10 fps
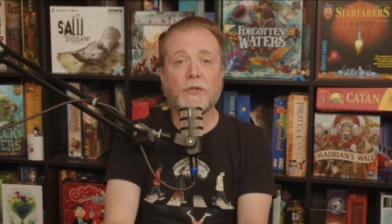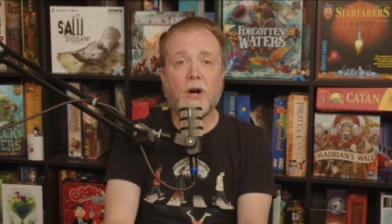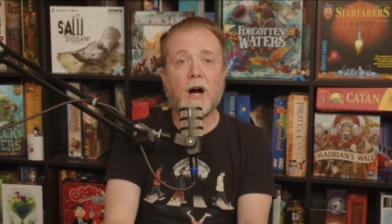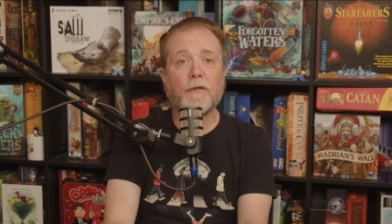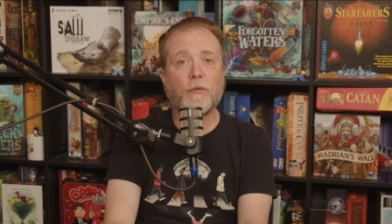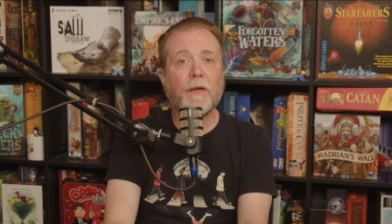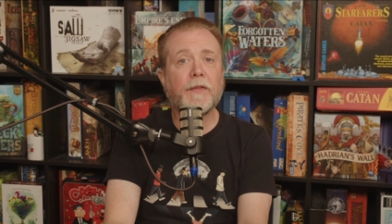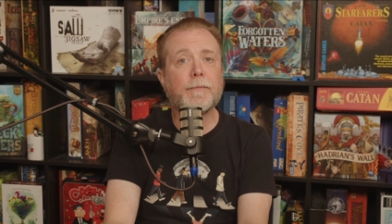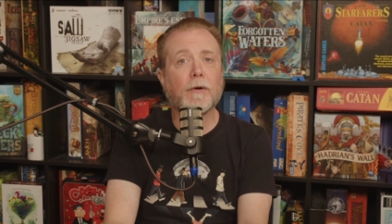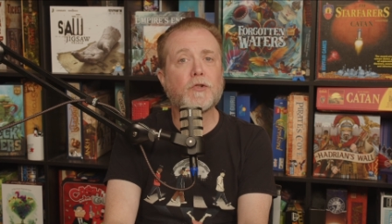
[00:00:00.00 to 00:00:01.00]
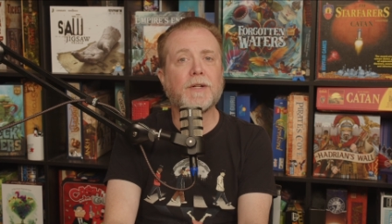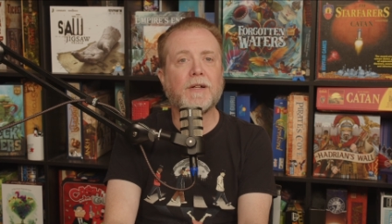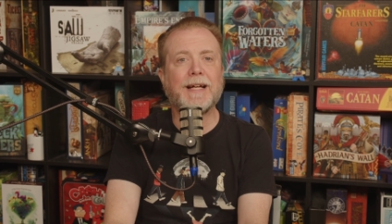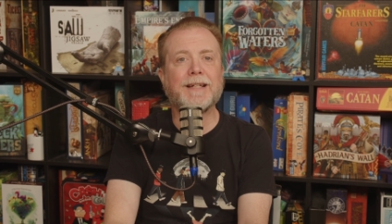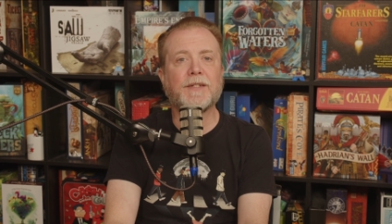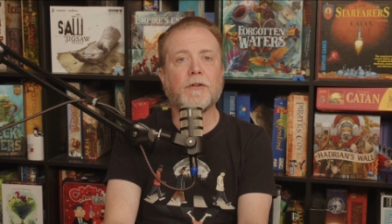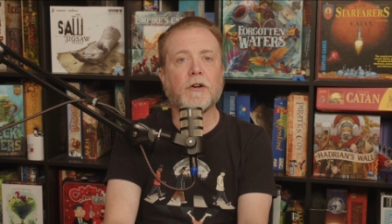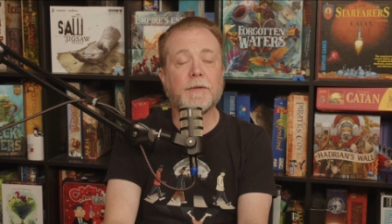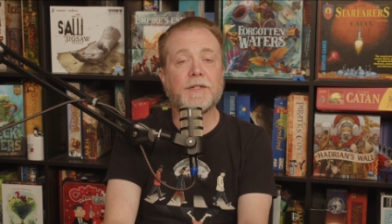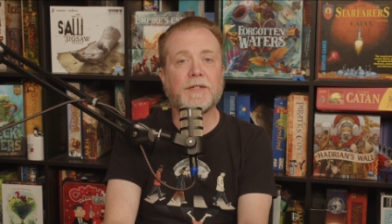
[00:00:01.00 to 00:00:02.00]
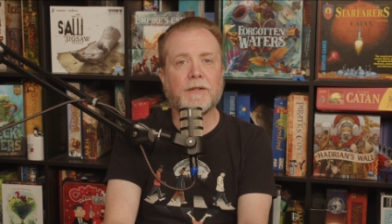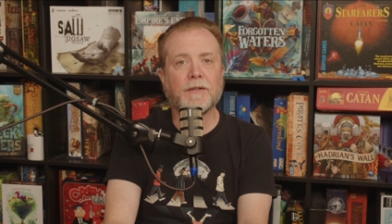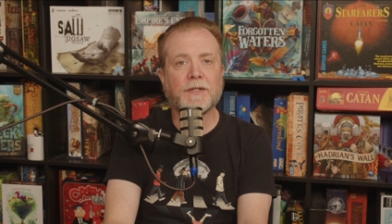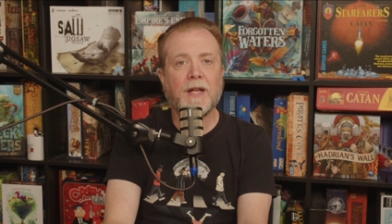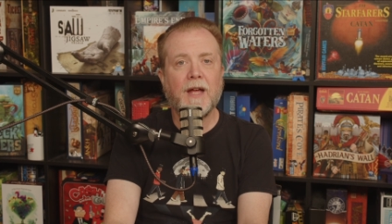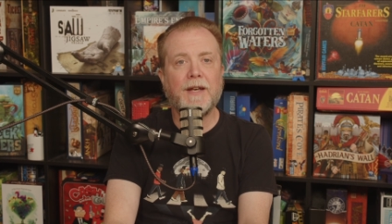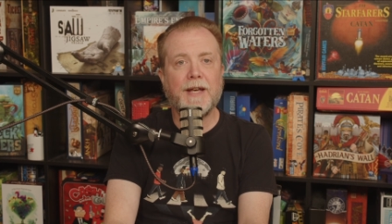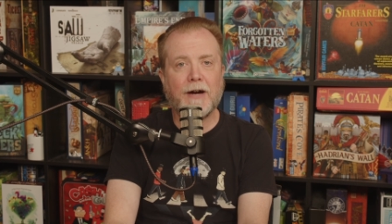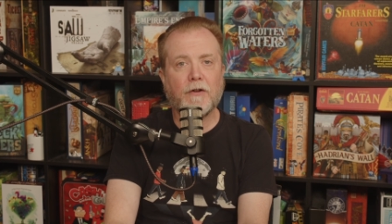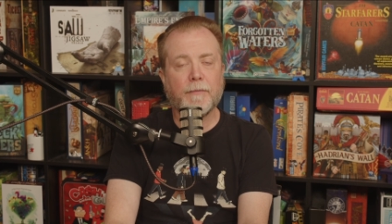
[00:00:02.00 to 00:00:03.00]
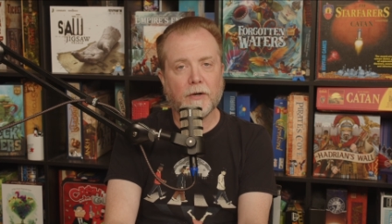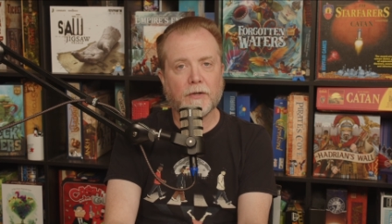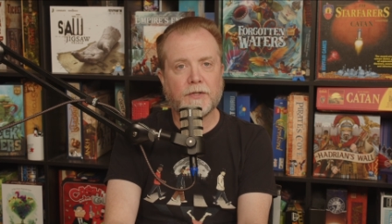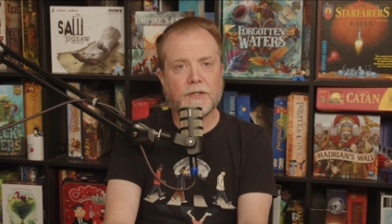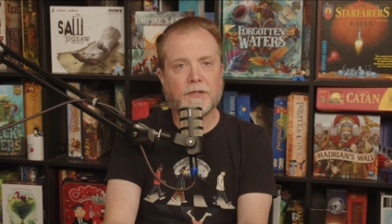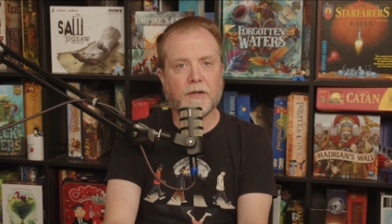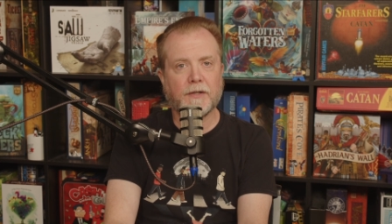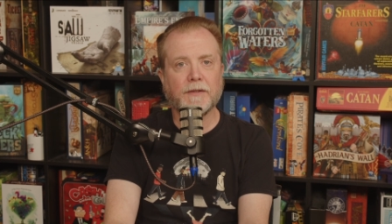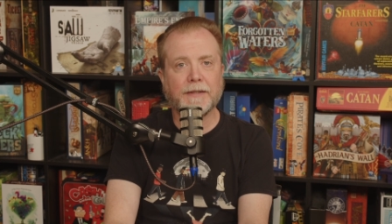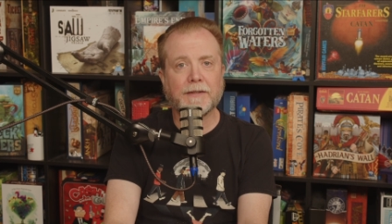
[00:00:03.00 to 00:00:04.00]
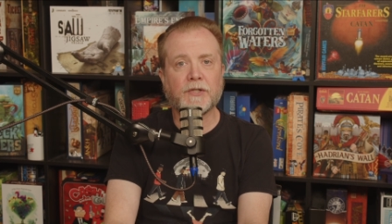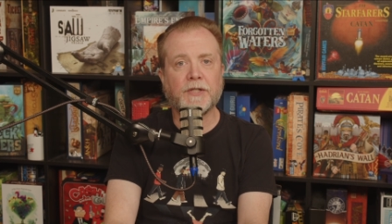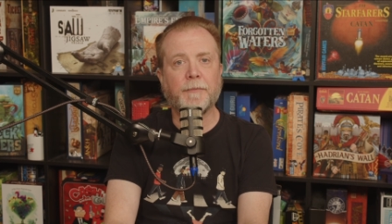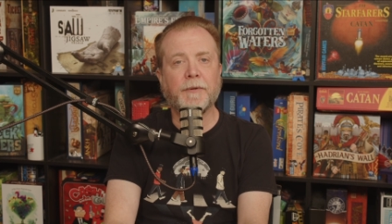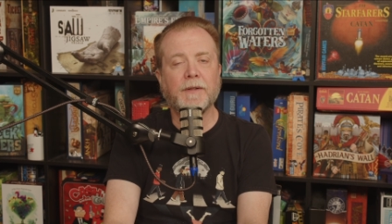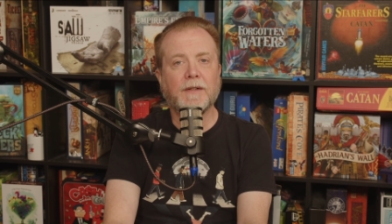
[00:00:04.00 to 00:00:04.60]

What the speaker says: off, wealthy merchant clans in urban centers now emerged as Thardic leadership.